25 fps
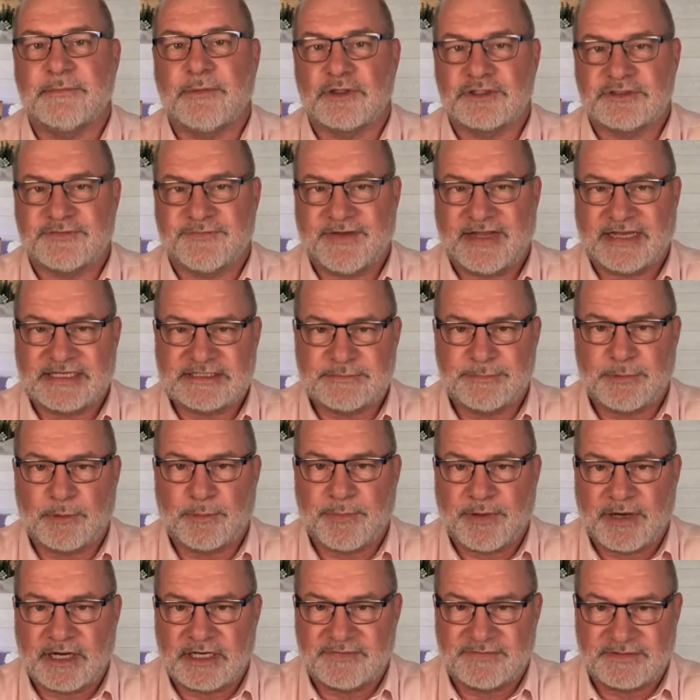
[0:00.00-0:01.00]
the most
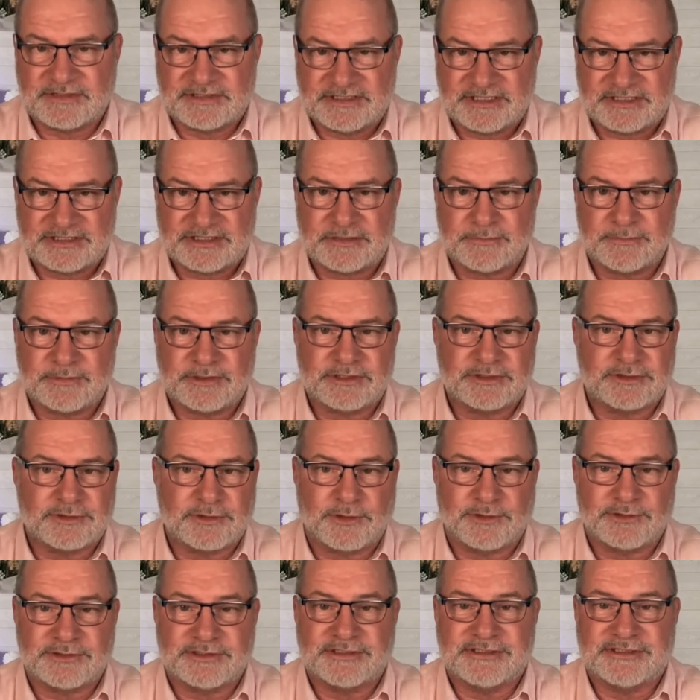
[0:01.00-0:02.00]
flexible part of a system
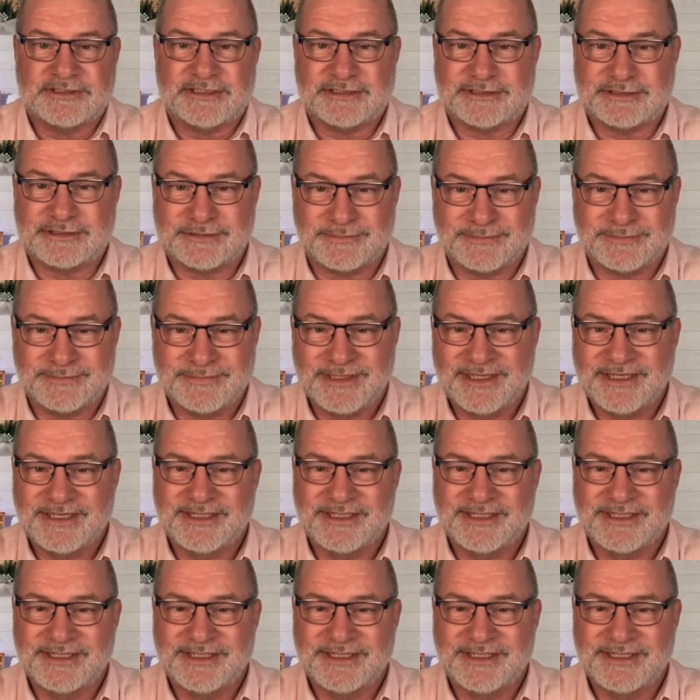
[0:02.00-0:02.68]
controls the system.